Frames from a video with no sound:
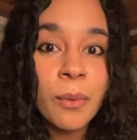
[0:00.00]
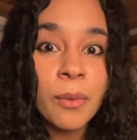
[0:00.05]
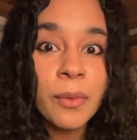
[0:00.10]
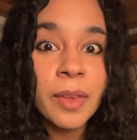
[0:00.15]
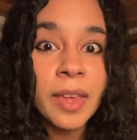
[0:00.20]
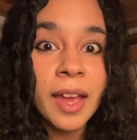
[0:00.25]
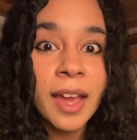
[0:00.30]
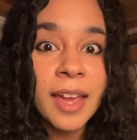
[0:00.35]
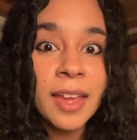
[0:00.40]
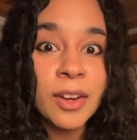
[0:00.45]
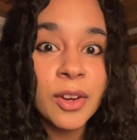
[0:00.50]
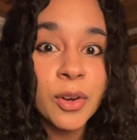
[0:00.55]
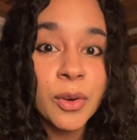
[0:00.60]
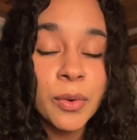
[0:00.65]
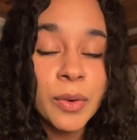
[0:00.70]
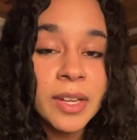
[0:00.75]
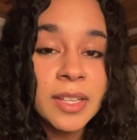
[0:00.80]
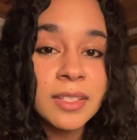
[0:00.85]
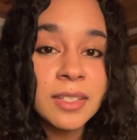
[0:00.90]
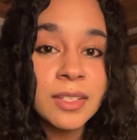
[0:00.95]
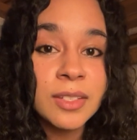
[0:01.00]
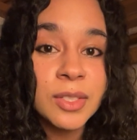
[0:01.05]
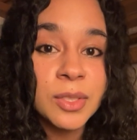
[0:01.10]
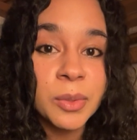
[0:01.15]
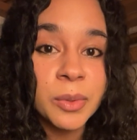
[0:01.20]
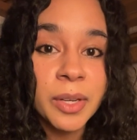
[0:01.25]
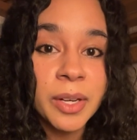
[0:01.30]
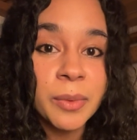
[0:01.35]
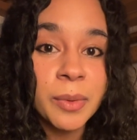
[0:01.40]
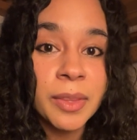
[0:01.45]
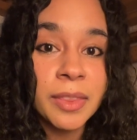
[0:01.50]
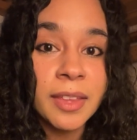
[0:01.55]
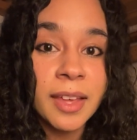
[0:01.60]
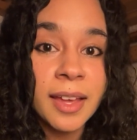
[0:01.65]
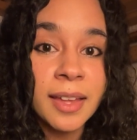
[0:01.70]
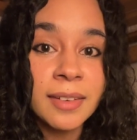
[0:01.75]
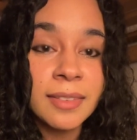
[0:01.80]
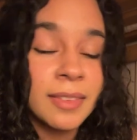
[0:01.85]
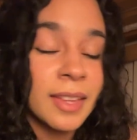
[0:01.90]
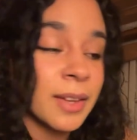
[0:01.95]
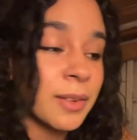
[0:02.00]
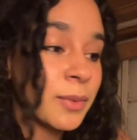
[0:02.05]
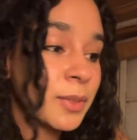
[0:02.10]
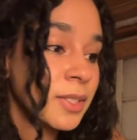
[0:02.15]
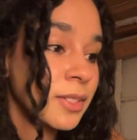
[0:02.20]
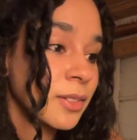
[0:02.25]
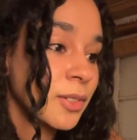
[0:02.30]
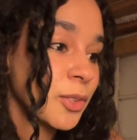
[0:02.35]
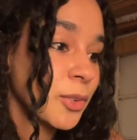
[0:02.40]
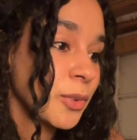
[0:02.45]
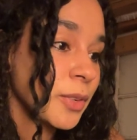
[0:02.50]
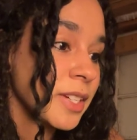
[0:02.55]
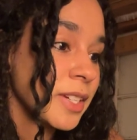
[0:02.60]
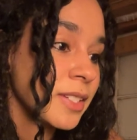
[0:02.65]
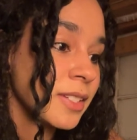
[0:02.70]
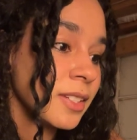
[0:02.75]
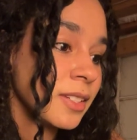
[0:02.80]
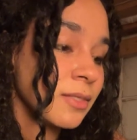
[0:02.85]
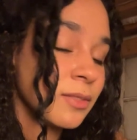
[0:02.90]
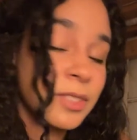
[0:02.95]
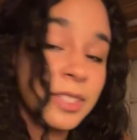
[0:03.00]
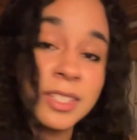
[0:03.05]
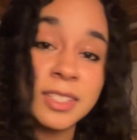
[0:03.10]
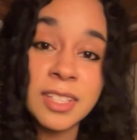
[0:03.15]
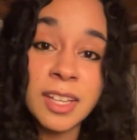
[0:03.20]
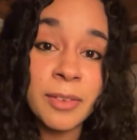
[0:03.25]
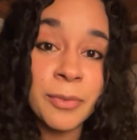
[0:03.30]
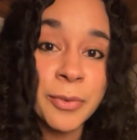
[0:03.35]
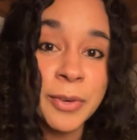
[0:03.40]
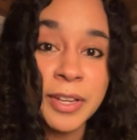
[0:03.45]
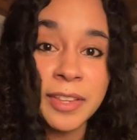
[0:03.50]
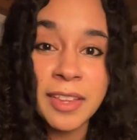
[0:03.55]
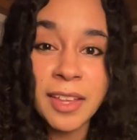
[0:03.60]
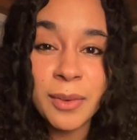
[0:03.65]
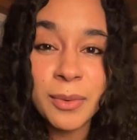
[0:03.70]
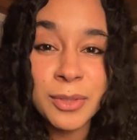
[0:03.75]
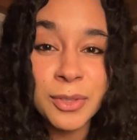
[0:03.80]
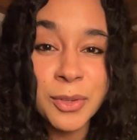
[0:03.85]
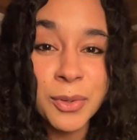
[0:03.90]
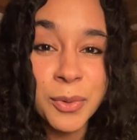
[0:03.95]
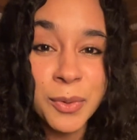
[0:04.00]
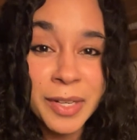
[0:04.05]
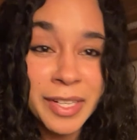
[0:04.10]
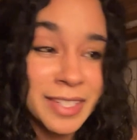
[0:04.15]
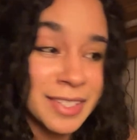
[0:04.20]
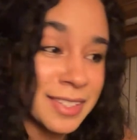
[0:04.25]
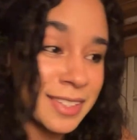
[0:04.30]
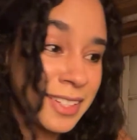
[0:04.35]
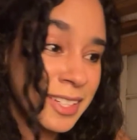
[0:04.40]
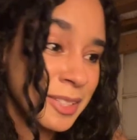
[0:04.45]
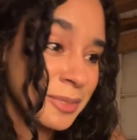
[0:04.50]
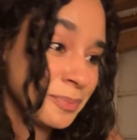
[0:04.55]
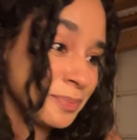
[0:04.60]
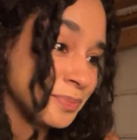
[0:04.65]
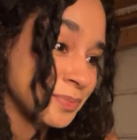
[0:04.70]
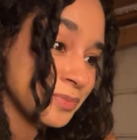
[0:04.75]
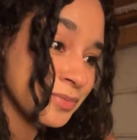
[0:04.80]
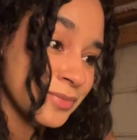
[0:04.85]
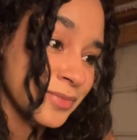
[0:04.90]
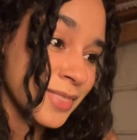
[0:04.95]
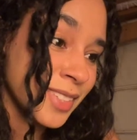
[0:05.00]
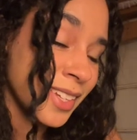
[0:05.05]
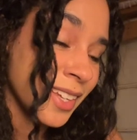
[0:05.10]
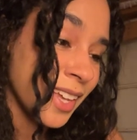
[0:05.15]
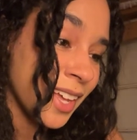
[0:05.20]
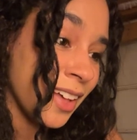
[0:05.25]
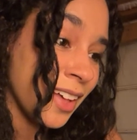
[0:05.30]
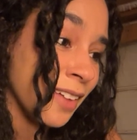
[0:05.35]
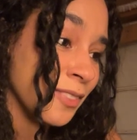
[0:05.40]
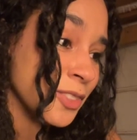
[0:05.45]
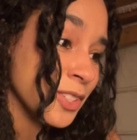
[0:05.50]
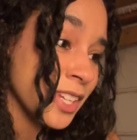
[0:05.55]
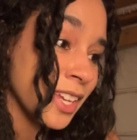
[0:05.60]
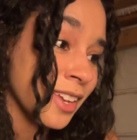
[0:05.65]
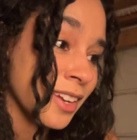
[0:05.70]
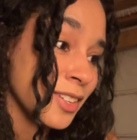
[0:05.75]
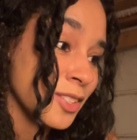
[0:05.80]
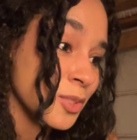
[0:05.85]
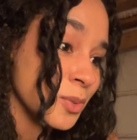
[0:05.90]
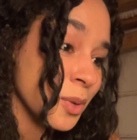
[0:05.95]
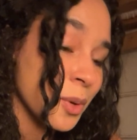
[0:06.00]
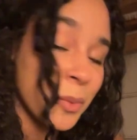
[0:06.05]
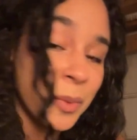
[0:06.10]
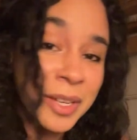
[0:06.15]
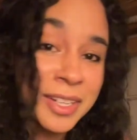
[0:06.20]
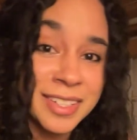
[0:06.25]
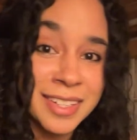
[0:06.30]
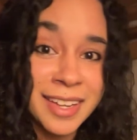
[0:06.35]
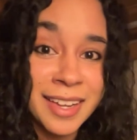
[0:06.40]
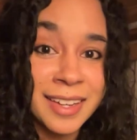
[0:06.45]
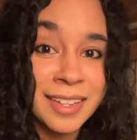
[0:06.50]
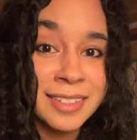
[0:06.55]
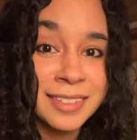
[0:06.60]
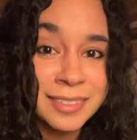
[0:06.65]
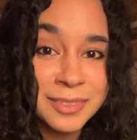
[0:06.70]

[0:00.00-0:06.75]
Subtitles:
Yeah, I had a crazy story with that. That was discovering that was crazy. I'll have to get into it one day.